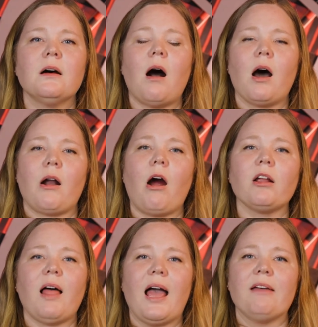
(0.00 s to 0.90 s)
on our
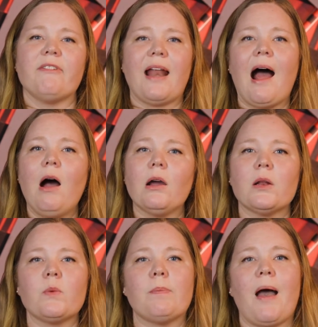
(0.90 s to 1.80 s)
life, and how
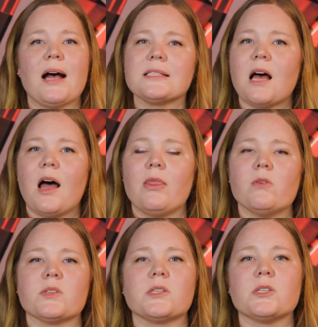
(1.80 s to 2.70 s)
can we pass on
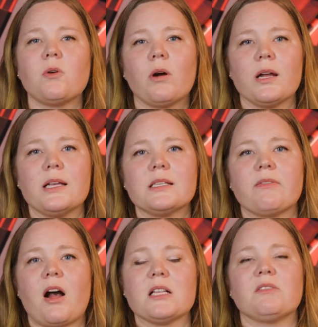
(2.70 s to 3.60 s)
those stories of
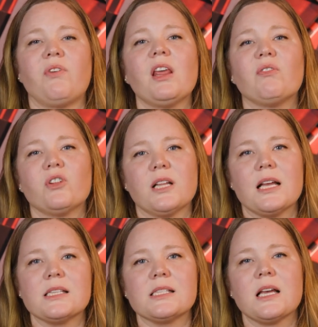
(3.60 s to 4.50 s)
God's
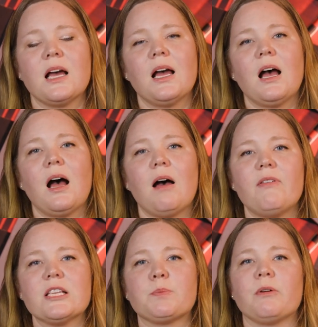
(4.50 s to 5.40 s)
faithfulness, of
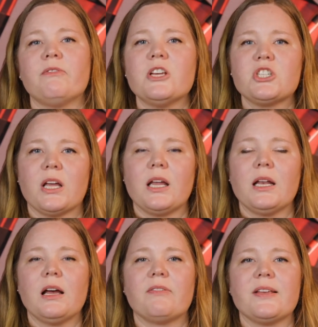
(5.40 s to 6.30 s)
his provision,
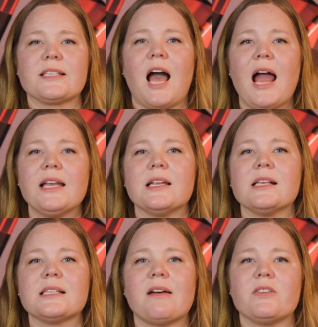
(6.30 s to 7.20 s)
of his
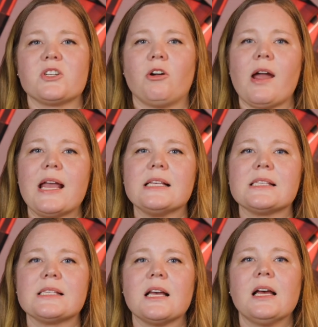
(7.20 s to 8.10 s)
kindness, of his
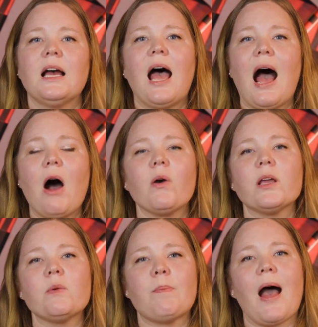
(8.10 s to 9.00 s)
grace? How
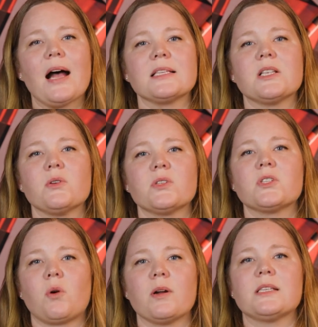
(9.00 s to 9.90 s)
can we pass those
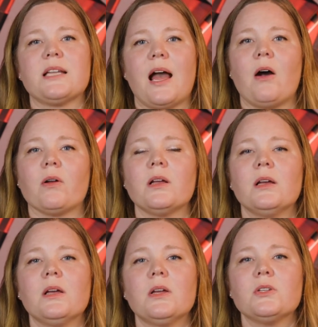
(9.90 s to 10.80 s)
stories down
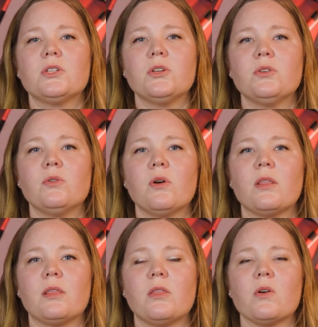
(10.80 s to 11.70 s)
to
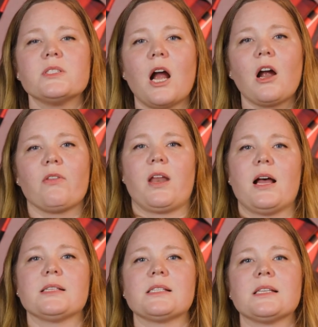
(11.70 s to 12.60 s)
those younger than
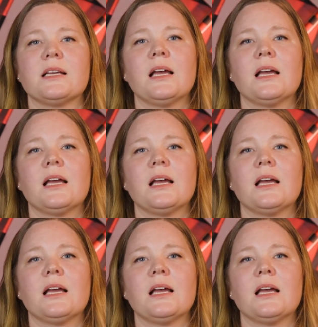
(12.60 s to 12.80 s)
us?